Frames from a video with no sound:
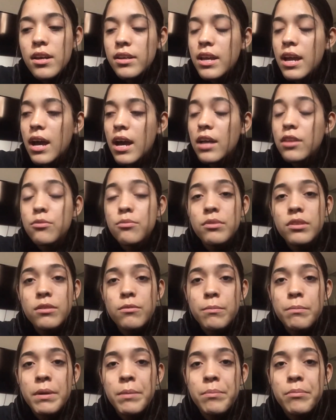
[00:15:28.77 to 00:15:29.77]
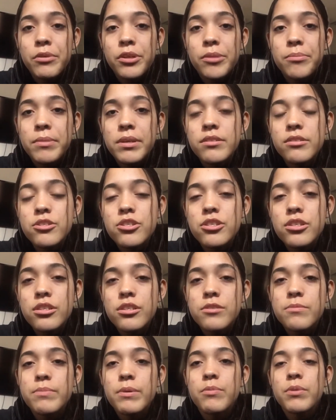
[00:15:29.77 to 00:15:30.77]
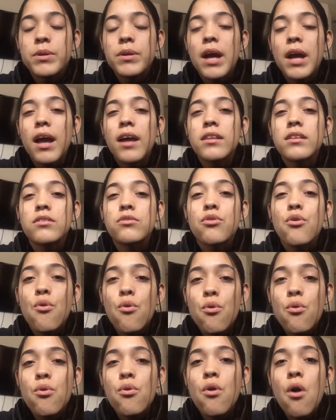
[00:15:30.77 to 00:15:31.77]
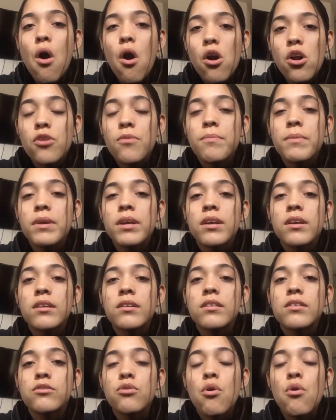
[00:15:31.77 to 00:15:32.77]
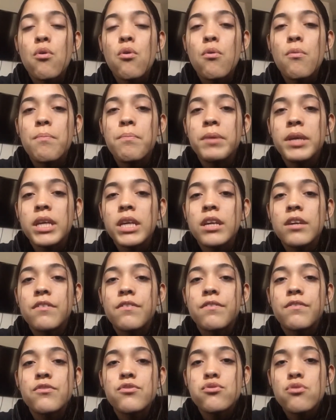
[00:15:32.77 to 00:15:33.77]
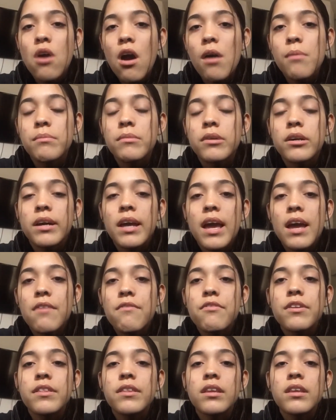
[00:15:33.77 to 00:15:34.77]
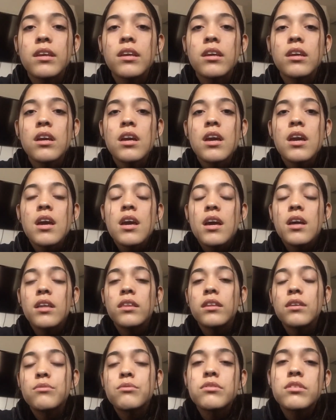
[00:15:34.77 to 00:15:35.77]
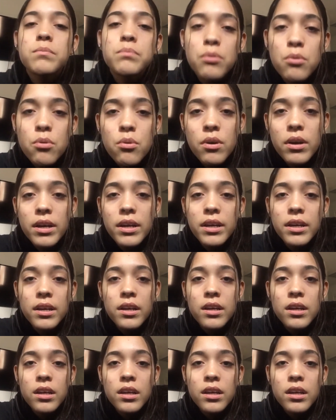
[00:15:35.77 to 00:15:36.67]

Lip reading: yeah, I don't really remember the messages, but we had this whole argument, this whole beef, drama, everything. And there was a point